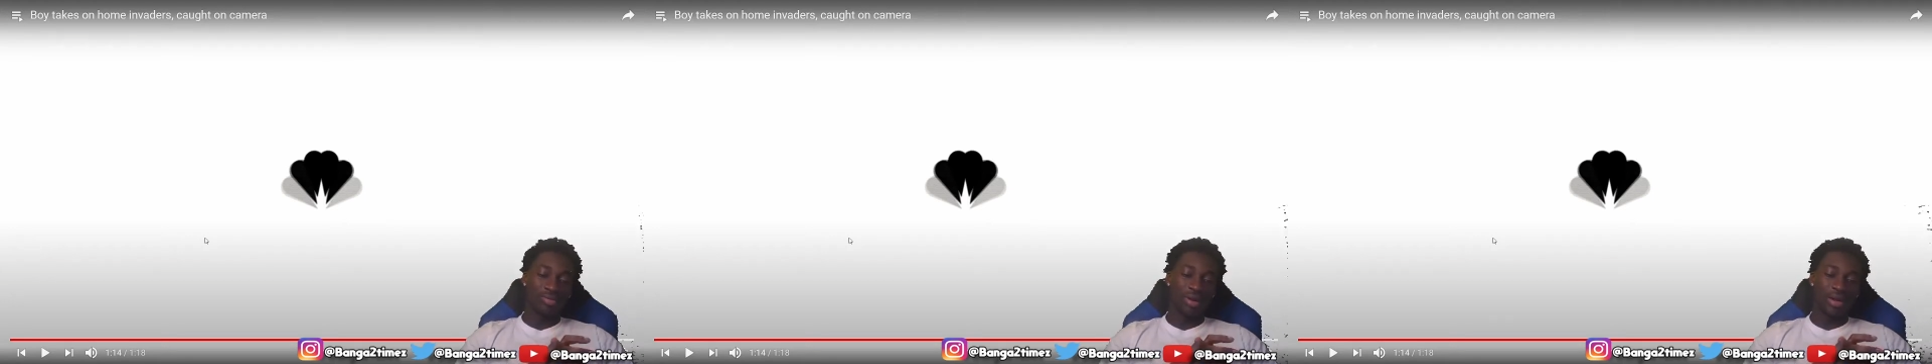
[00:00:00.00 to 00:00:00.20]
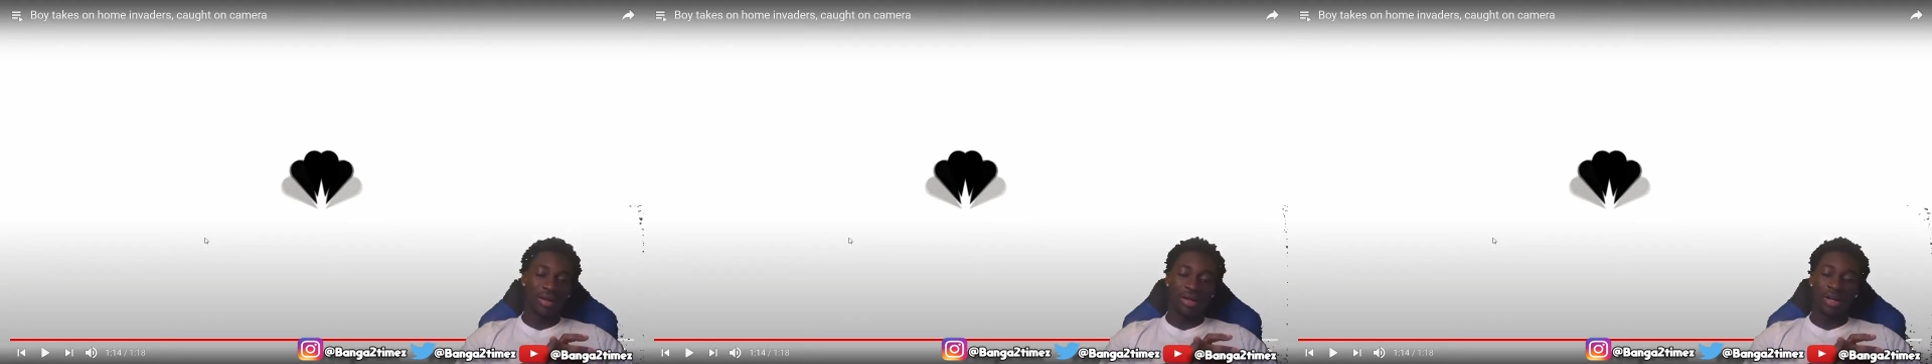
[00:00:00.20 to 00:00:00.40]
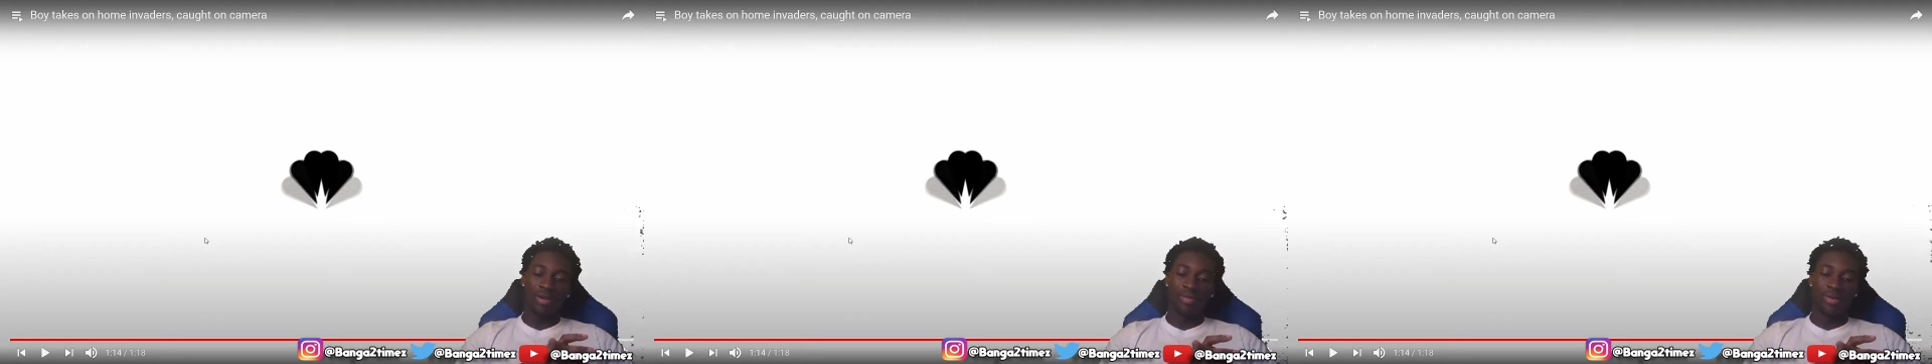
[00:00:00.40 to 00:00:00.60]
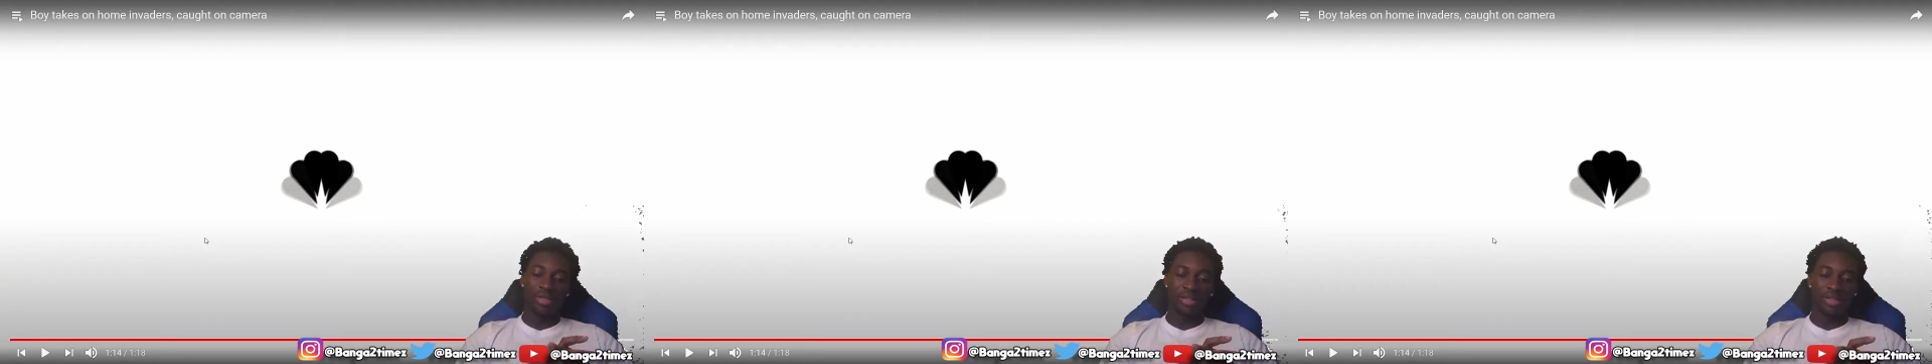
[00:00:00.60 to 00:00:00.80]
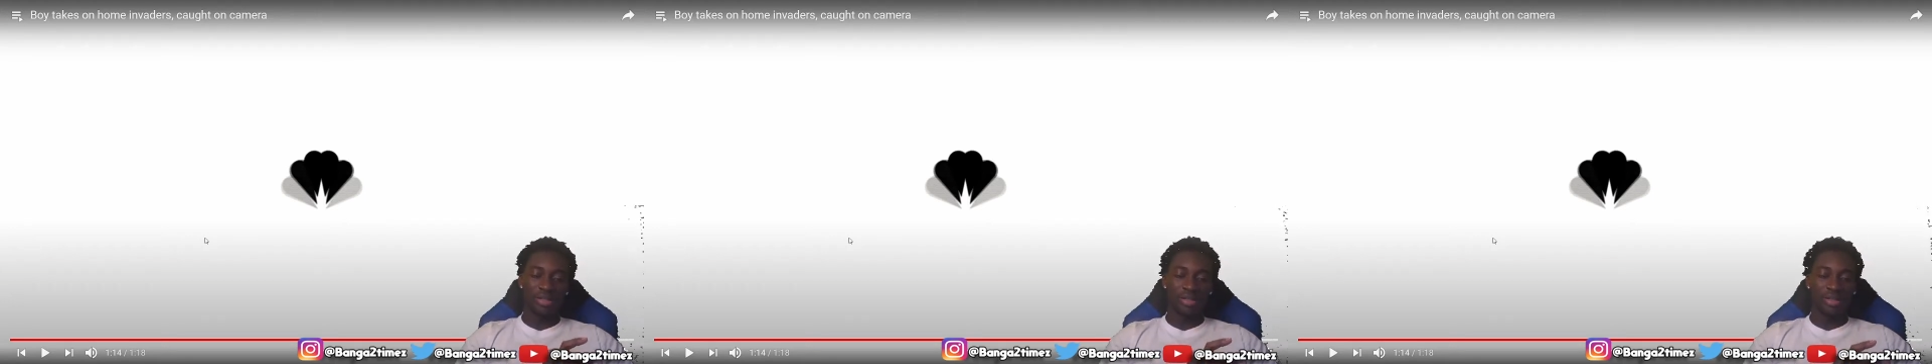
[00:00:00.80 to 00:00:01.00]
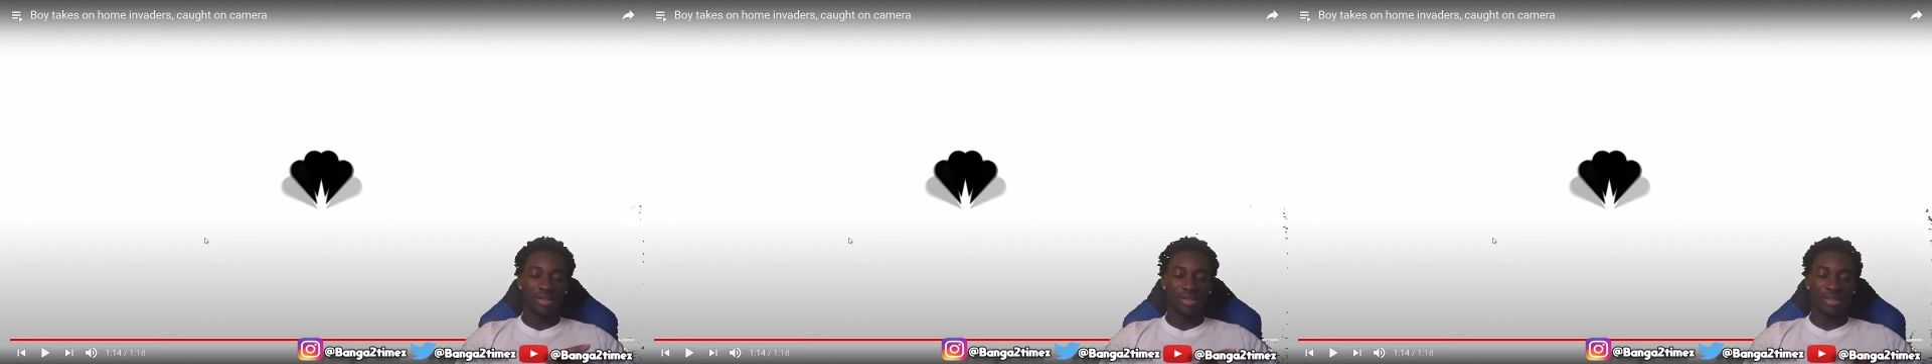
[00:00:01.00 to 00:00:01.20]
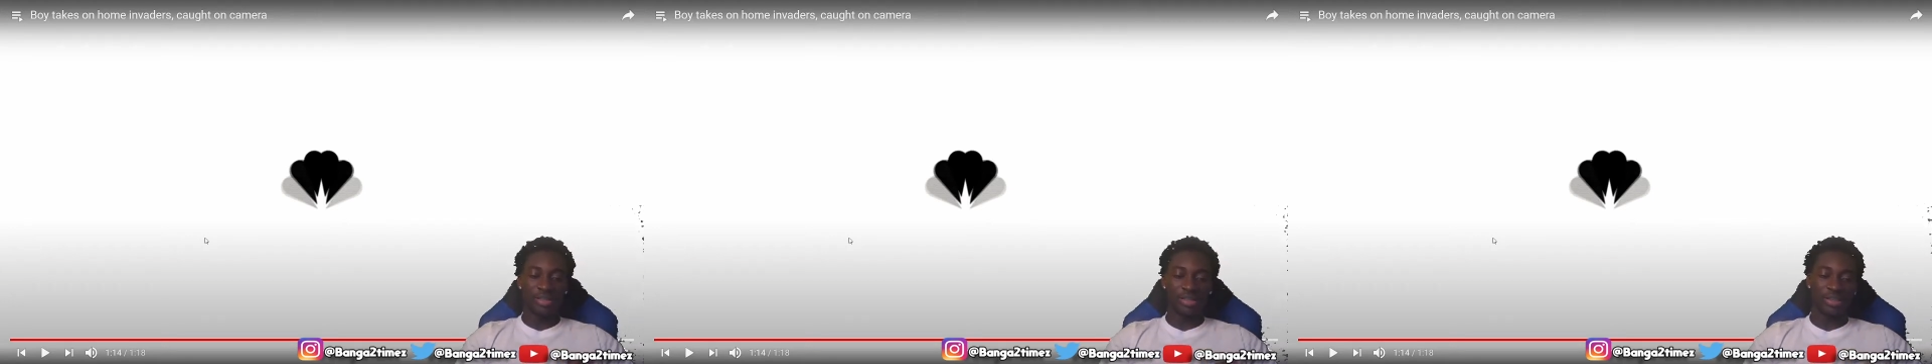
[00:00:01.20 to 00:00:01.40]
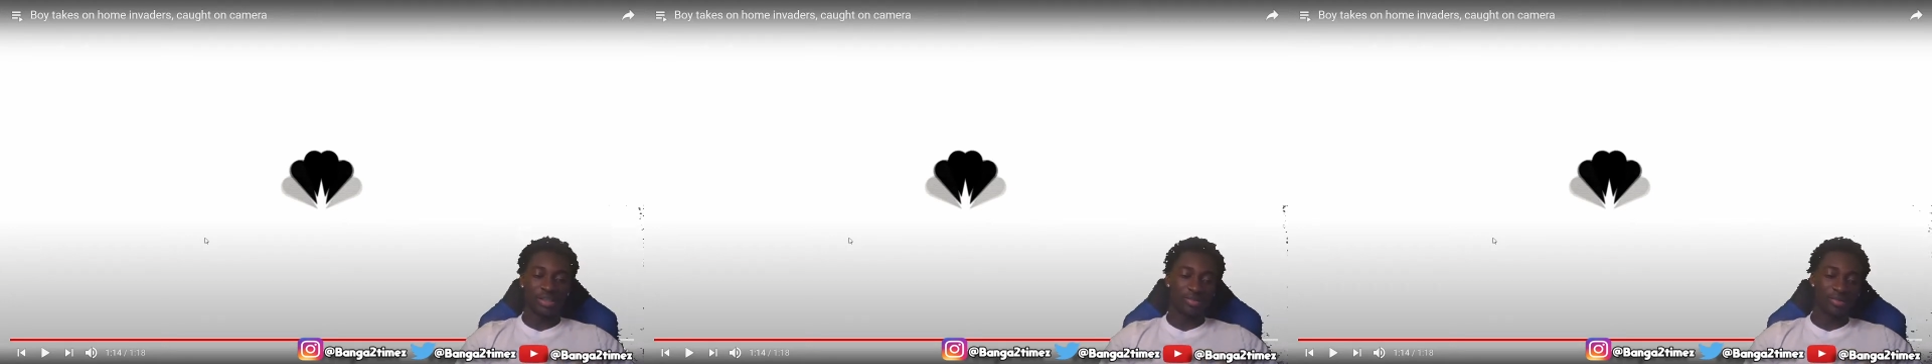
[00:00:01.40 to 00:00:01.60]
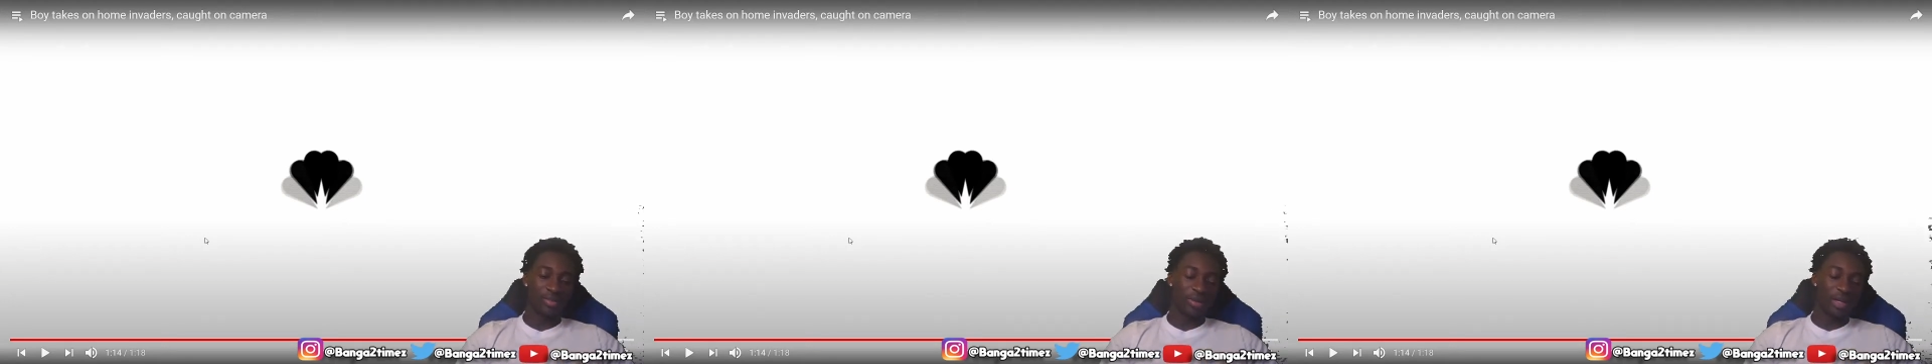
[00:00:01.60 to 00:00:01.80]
right now when he's younger, he's just,